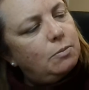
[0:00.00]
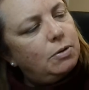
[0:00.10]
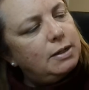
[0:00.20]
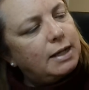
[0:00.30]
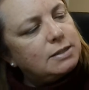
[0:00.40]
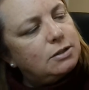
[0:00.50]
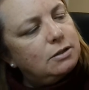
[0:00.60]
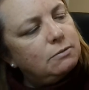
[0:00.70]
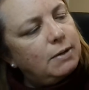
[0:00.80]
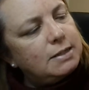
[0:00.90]
Put next to
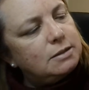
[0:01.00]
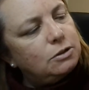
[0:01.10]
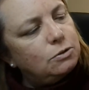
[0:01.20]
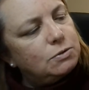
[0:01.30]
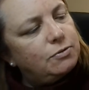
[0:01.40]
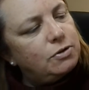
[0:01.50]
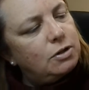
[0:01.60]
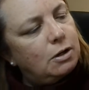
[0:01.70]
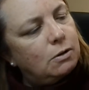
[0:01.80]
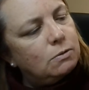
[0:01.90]
the raisin used for
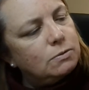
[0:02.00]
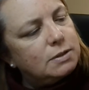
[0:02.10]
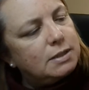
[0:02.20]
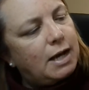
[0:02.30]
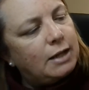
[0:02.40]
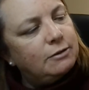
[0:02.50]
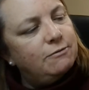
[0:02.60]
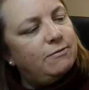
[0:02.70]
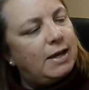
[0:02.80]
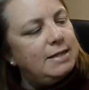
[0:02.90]
the nose, on the
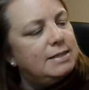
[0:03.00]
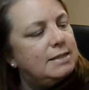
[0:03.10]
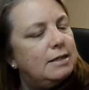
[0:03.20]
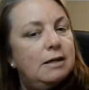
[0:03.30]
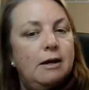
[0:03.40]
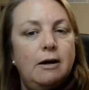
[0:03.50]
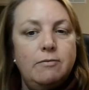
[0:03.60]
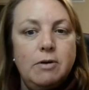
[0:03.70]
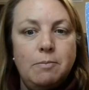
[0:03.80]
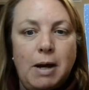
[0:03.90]
face
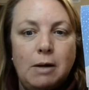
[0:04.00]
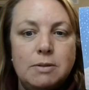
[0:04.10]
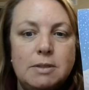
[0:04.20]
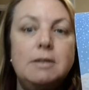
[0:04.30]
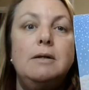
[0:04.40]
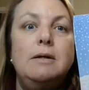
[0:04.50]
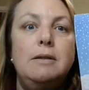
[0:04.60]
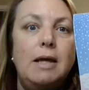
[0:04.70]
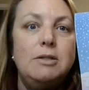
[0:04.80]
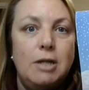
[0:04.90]
of the mouse
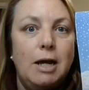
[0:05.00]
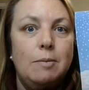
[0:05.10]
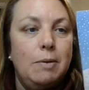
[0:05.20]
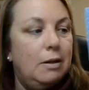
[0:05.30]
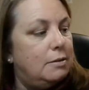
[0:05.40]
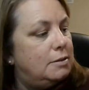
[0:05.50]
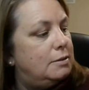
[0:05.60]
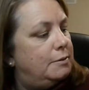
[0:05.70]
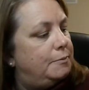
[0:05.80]
that Jack built.